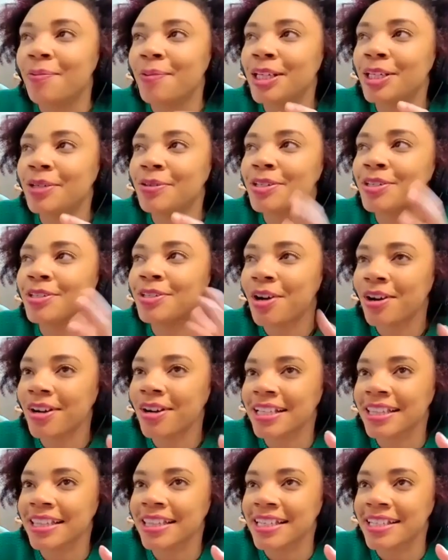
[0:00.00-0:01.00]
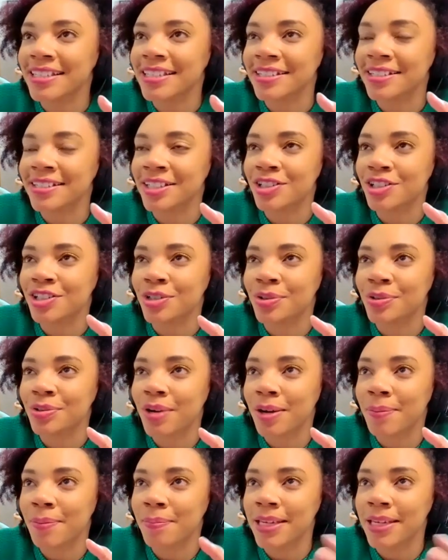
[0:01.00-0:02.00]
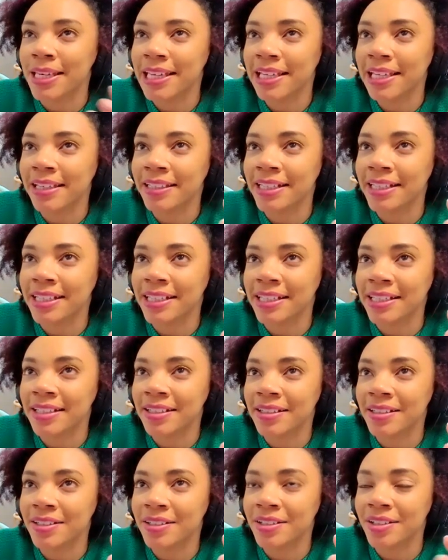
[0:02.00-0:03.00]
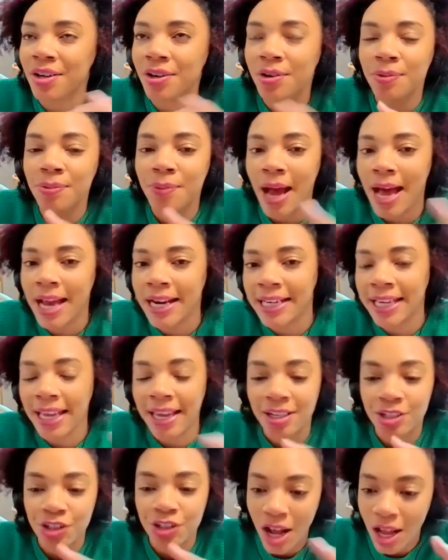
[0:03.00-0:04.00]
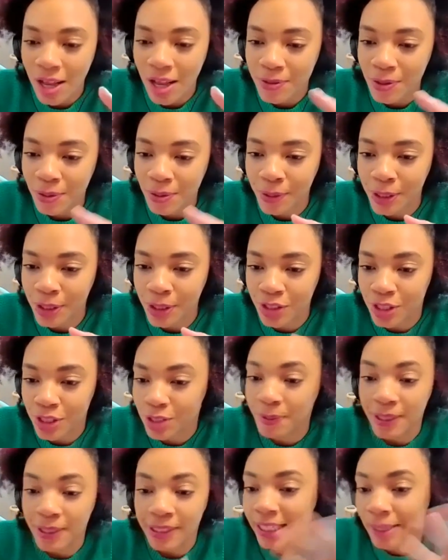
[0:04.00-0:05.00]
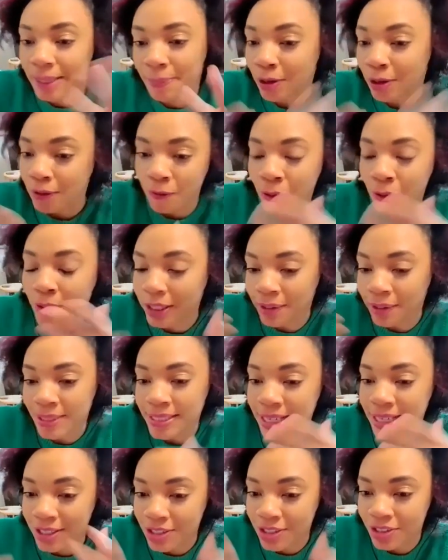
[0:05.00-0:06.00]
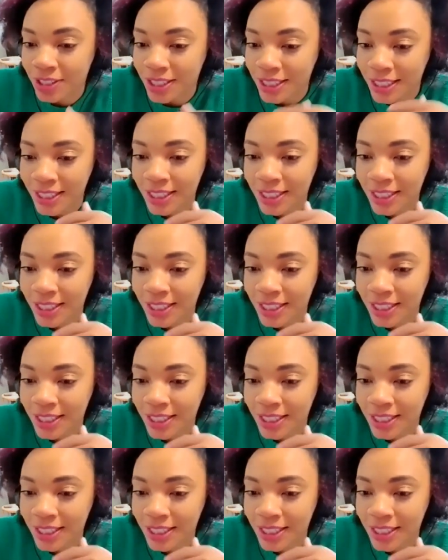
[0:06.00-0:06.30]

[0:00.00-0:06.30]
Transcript: When you started this, did you immediately know how to get jobs or were you just building a portfolio essentially